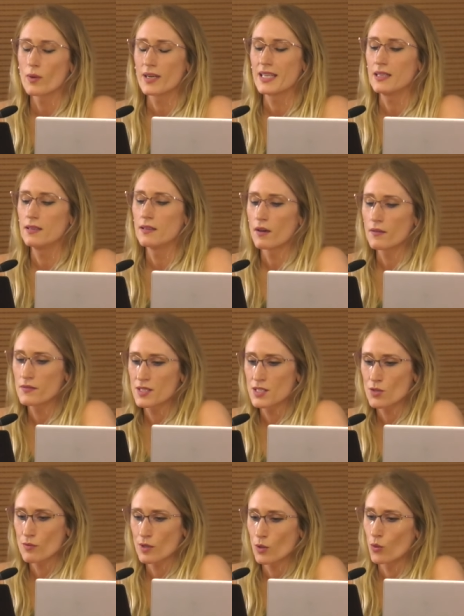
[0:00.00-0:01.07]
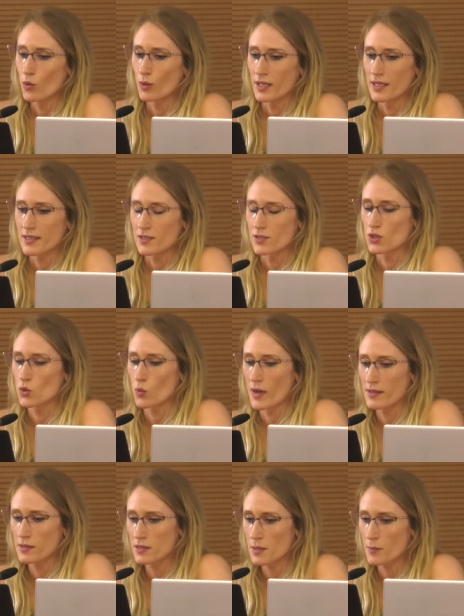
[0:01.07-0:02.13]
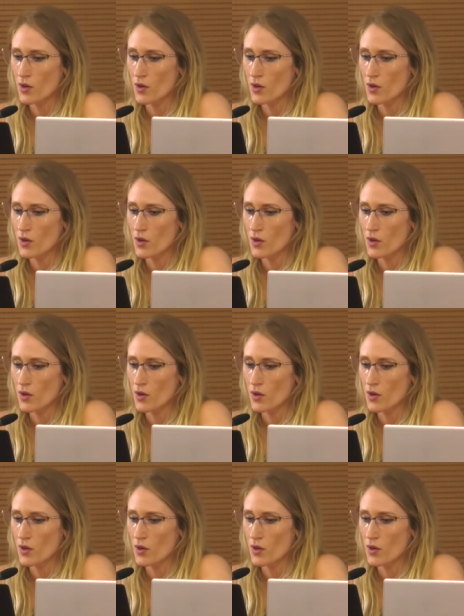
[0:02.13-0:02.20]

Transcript: when he loves to recall it and dwells